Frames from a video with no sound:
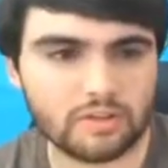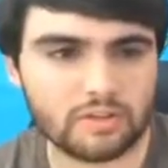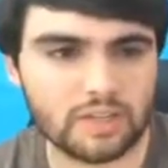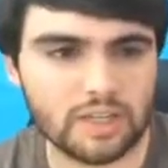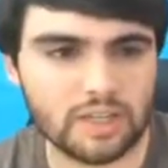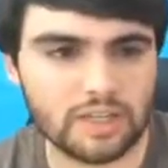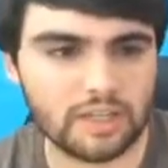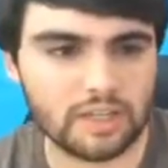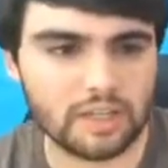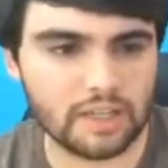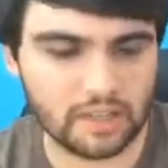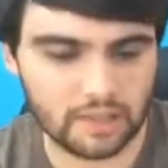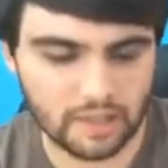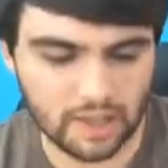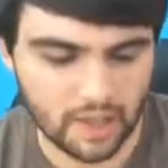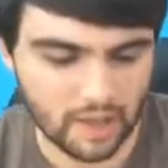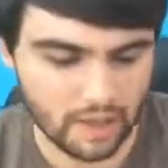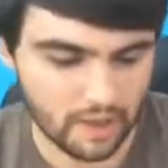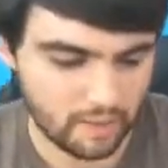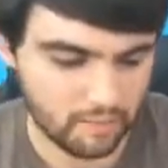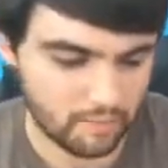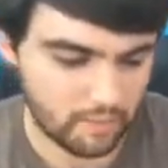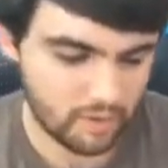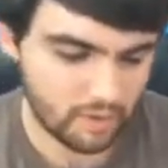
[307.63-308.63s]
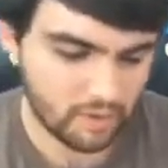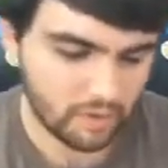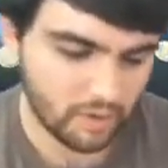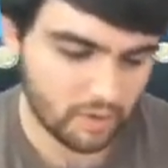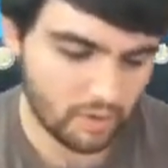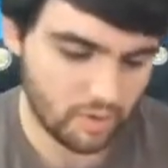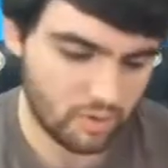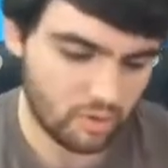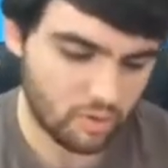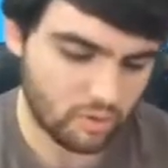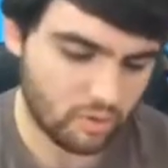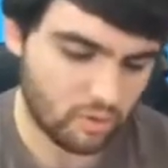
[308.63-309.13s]
CeeDee Lamb
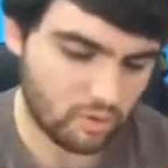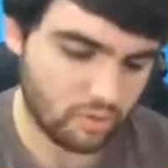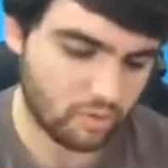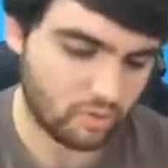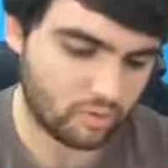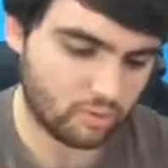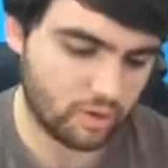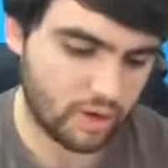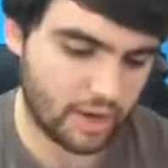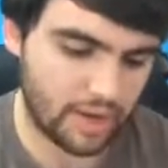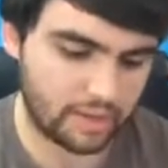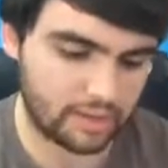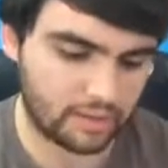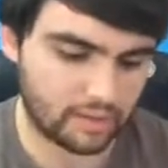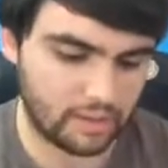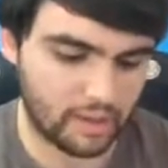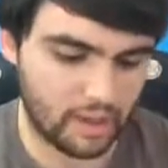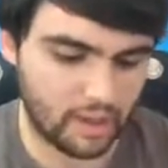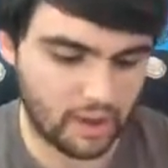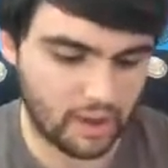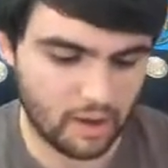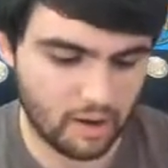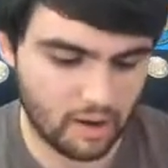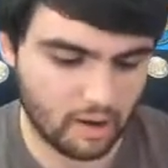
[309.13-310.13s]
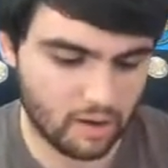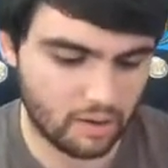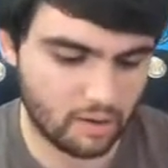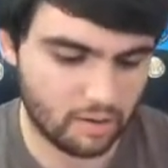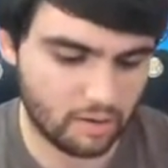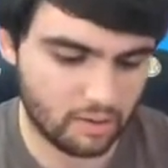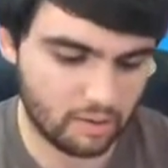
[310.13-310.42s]
right there.